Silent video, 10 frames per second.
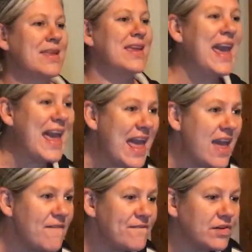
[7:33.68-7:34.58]
them.
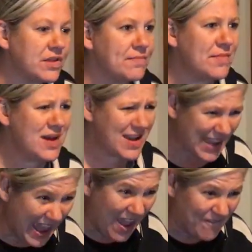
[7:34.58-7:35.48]
Care for them?
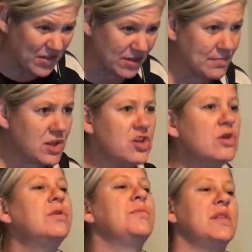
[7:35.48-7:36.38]
care for them.
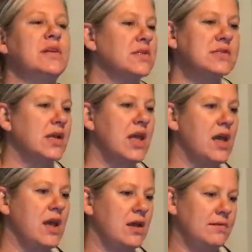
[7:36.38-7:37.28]
You're the one that doesn't care. You